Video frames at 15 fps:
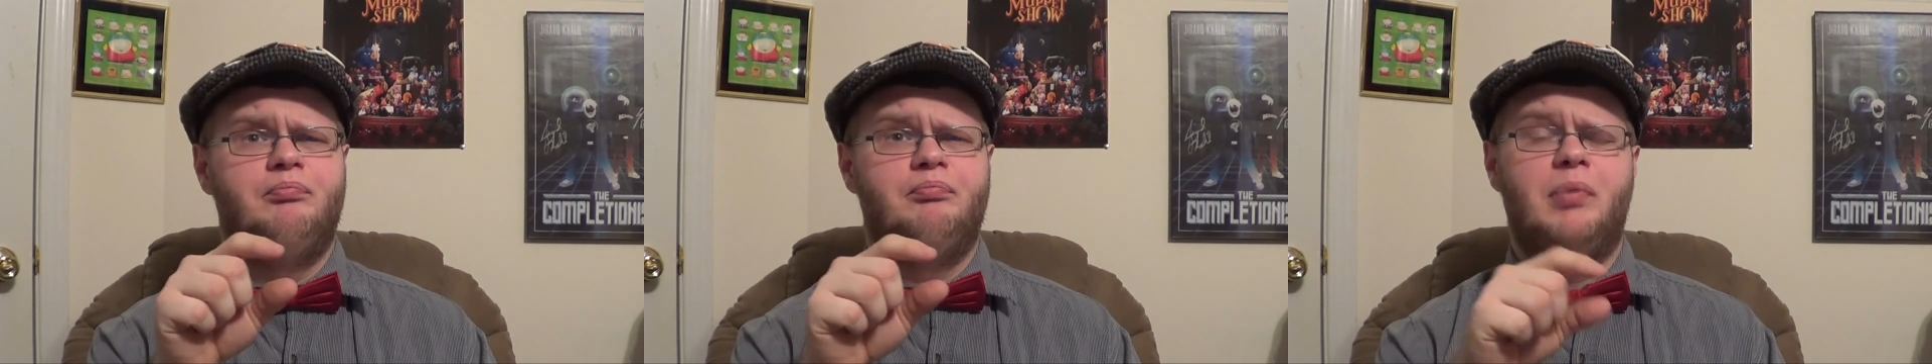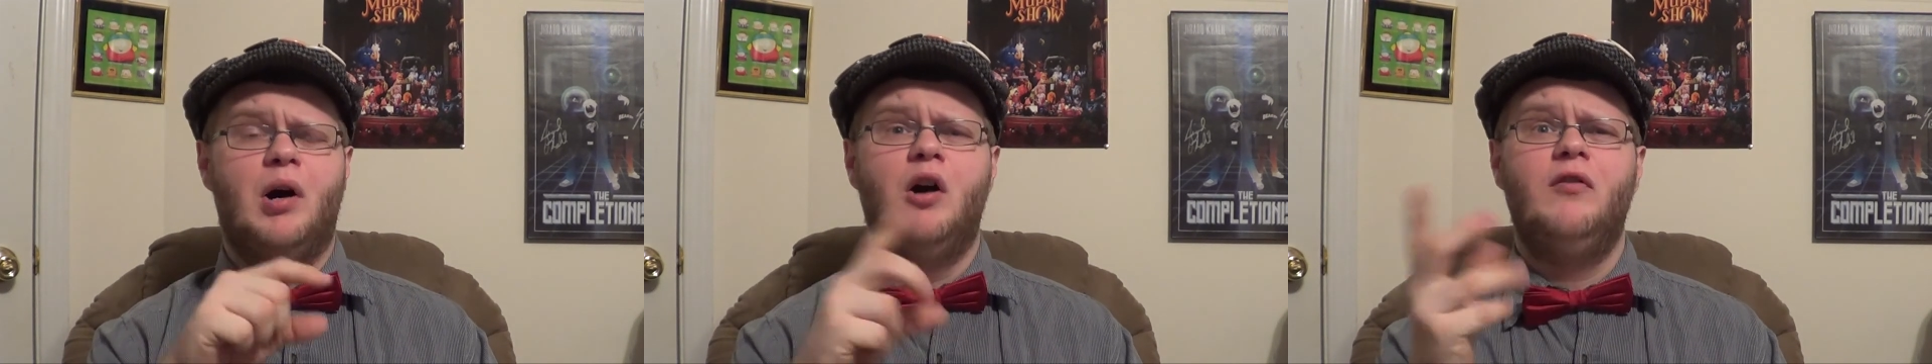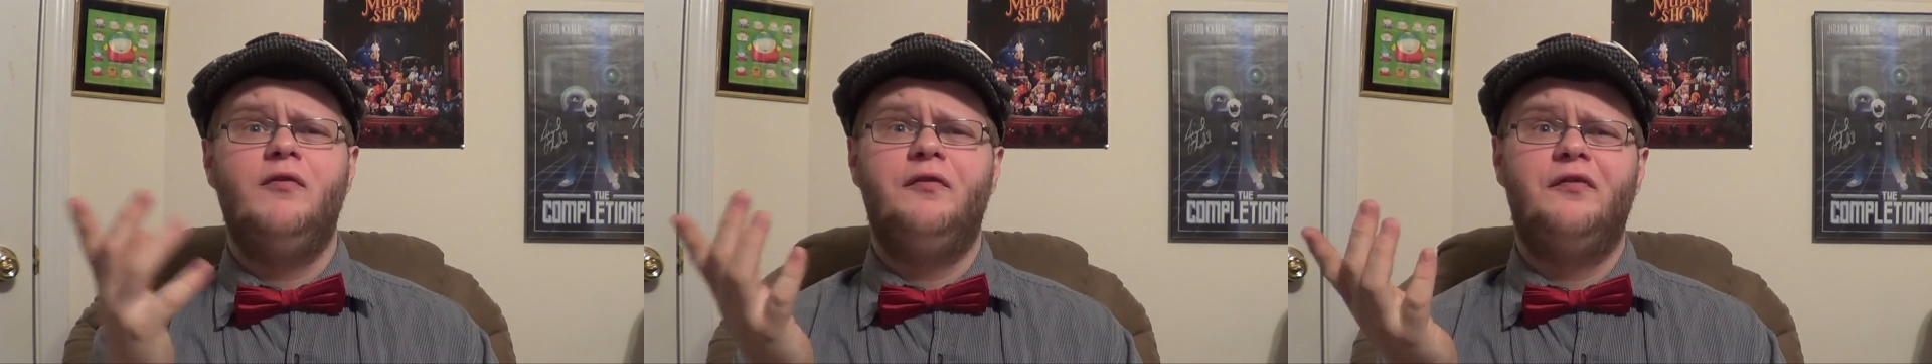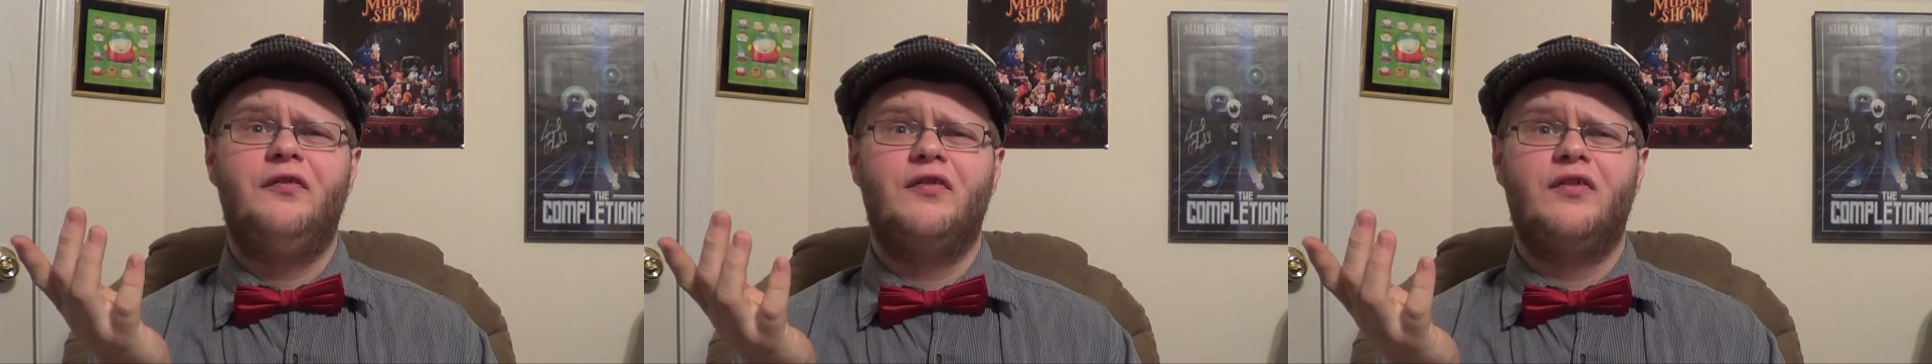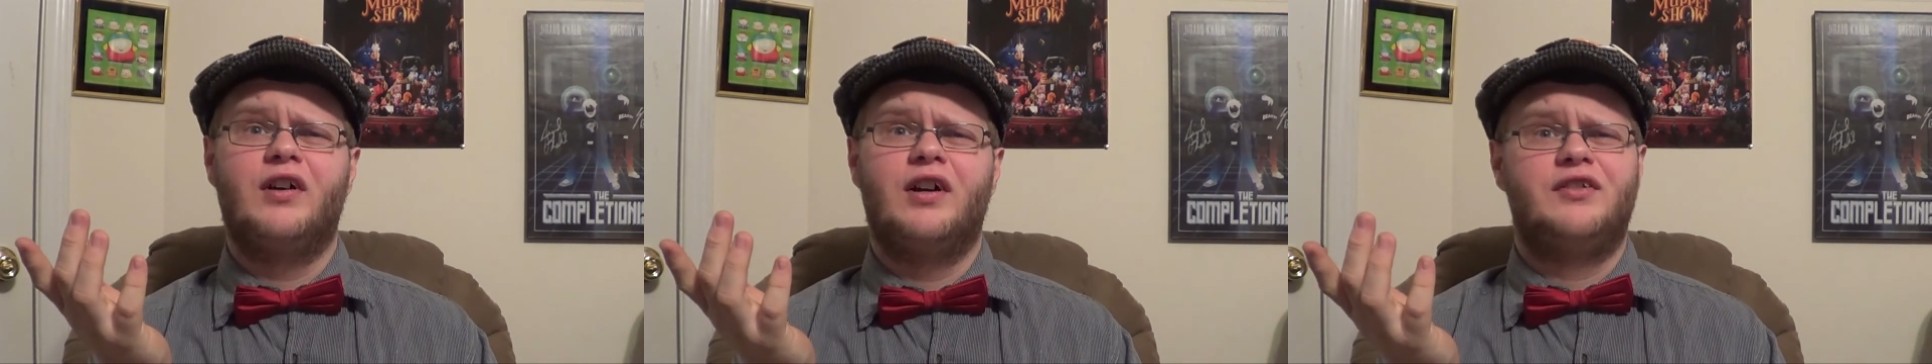
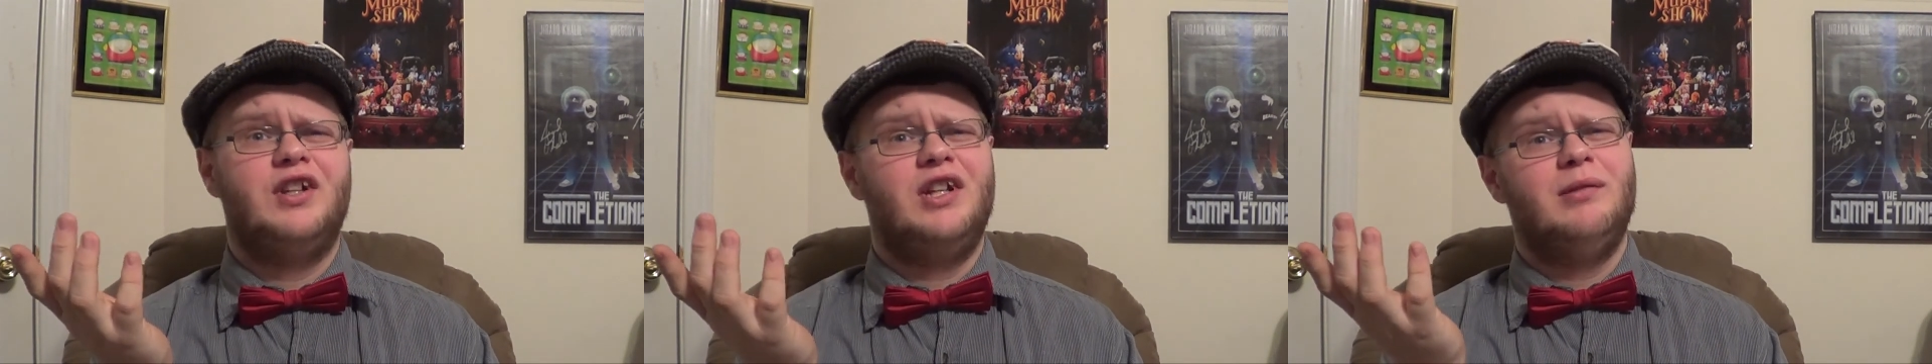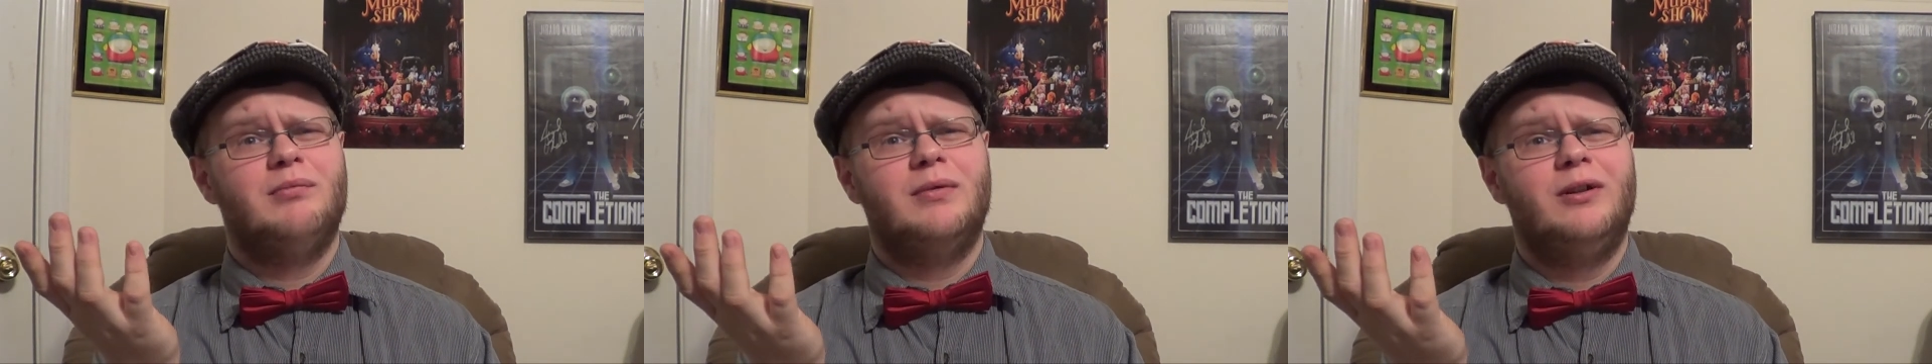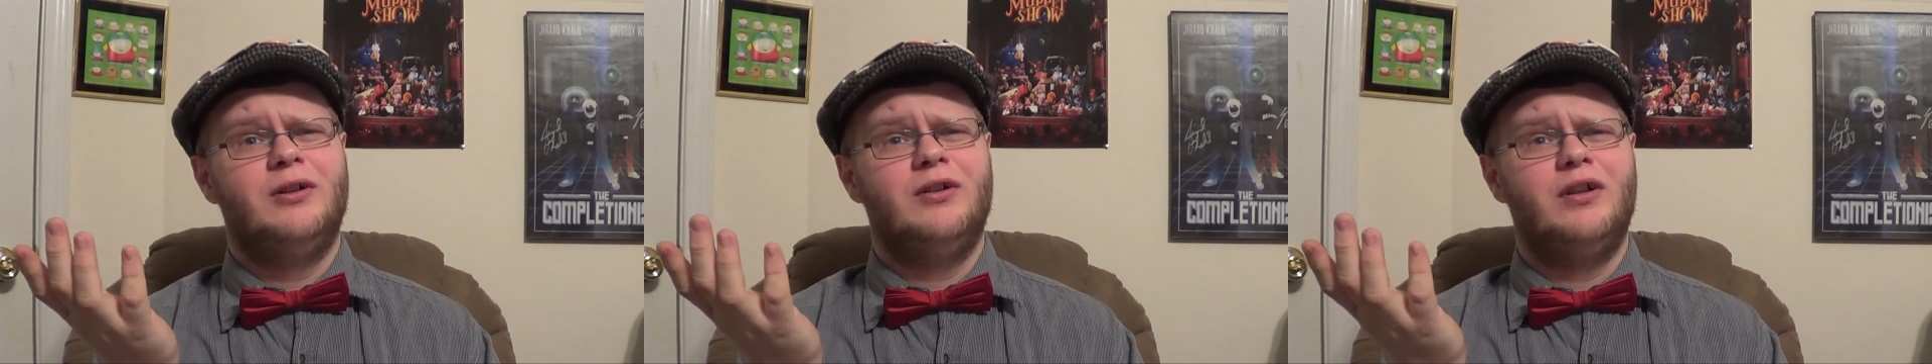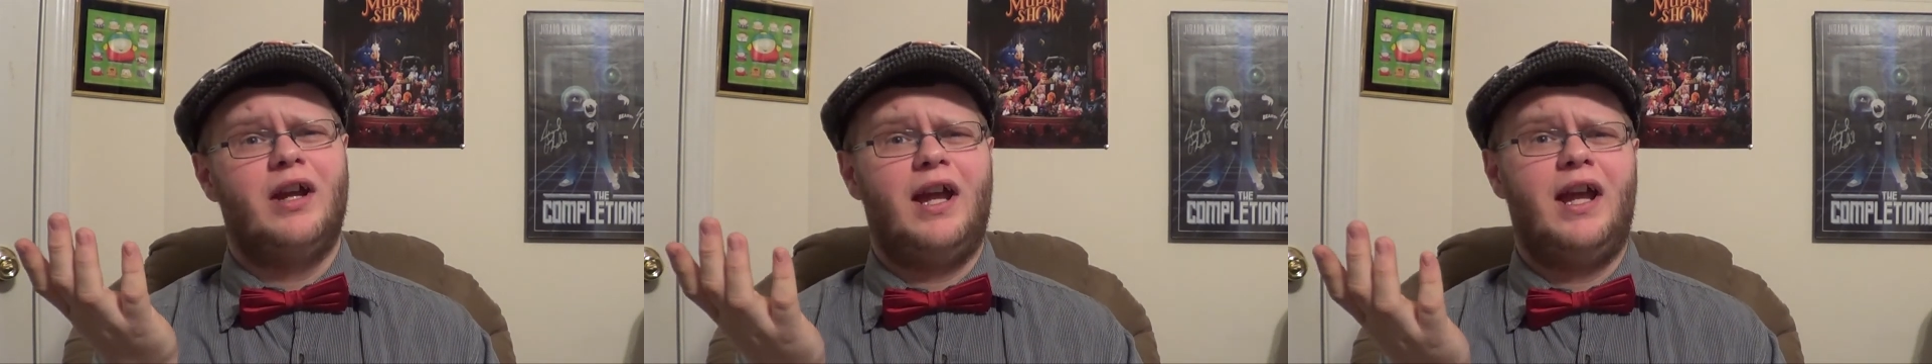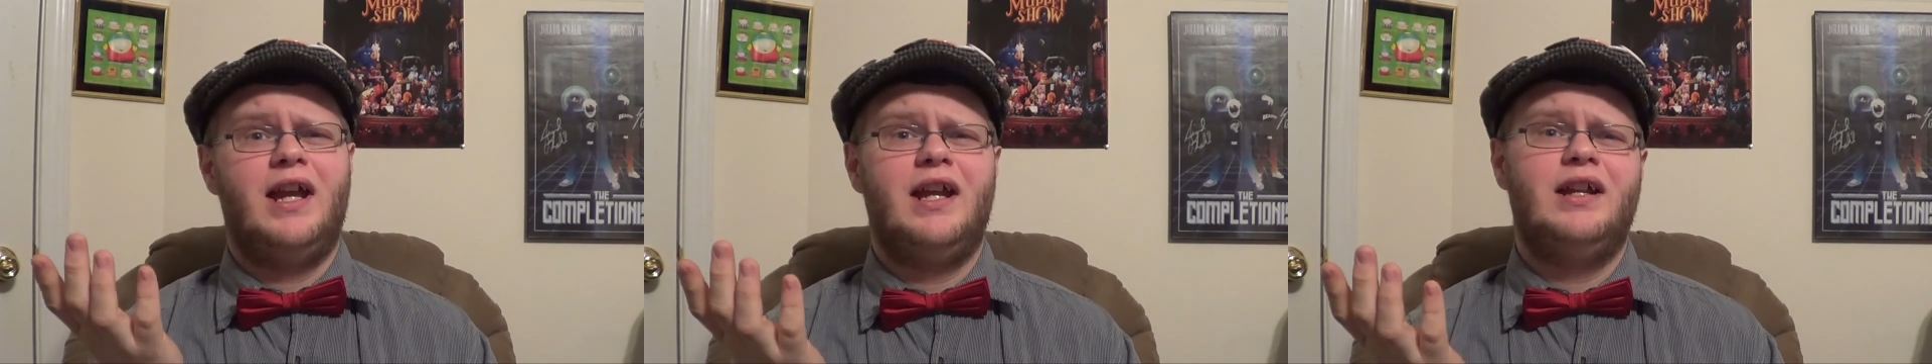both a demon
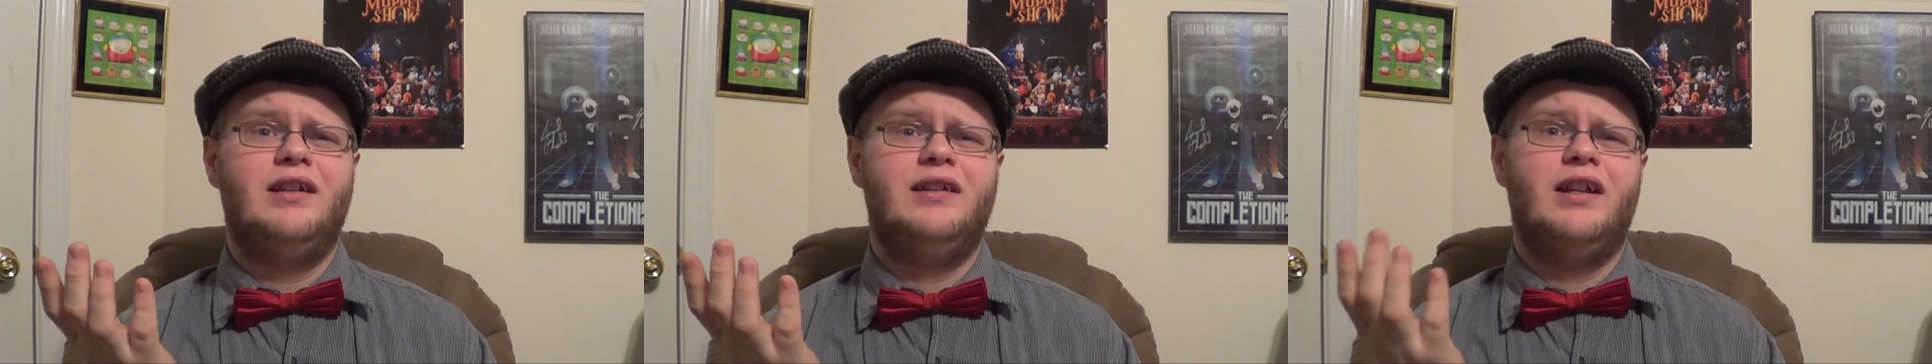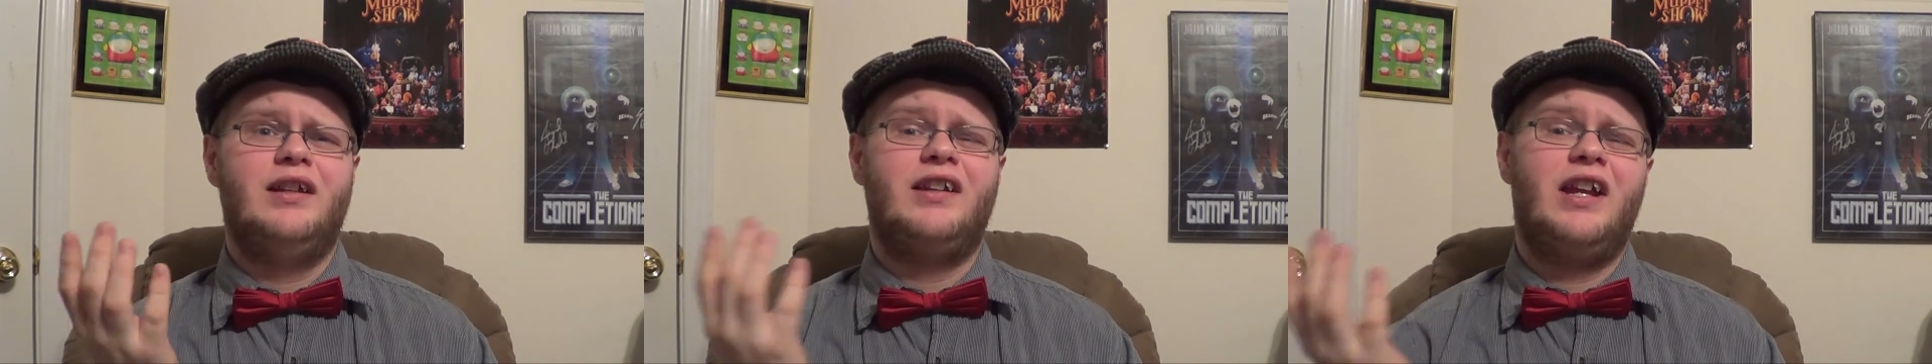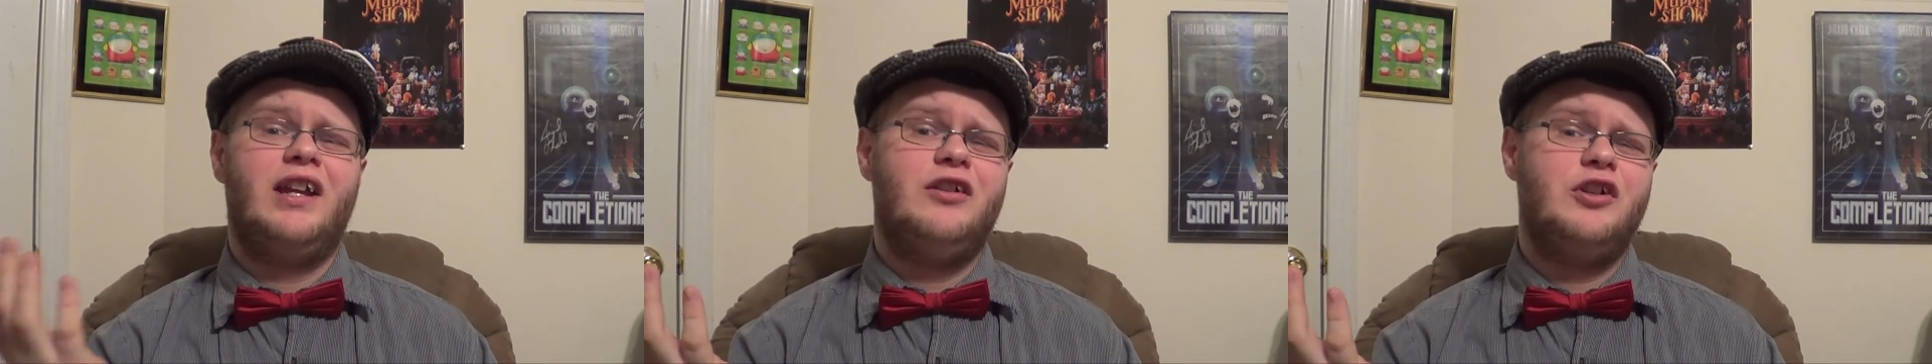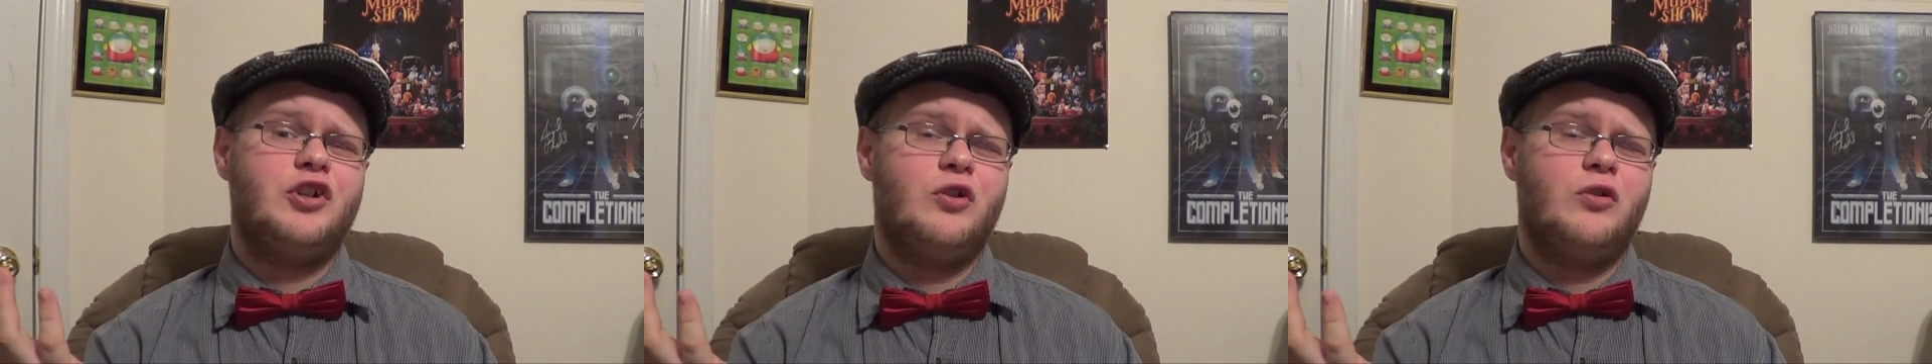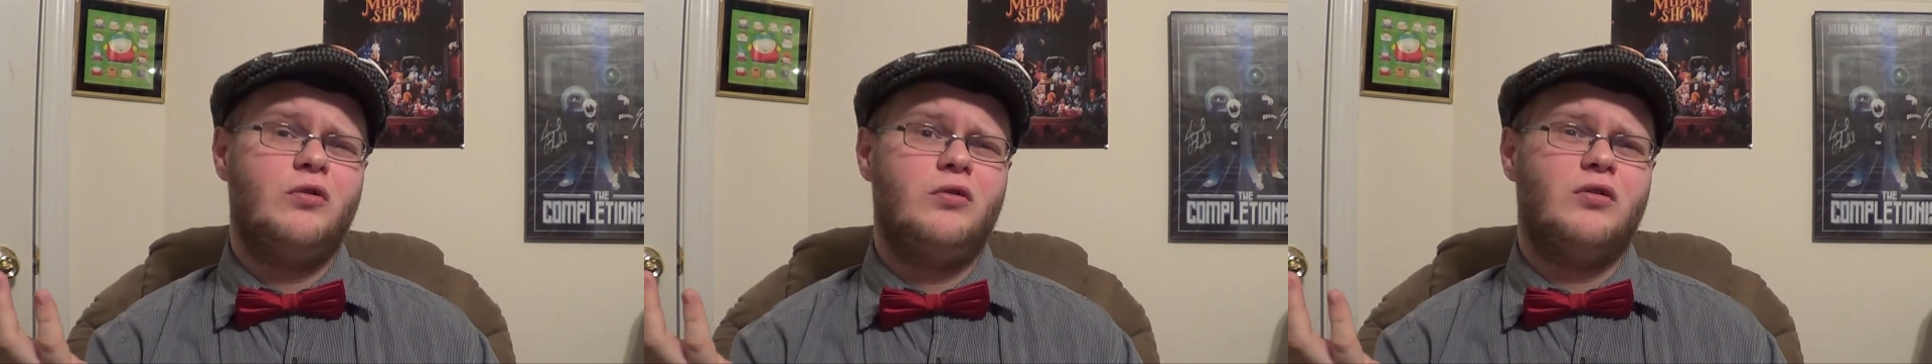and an angel,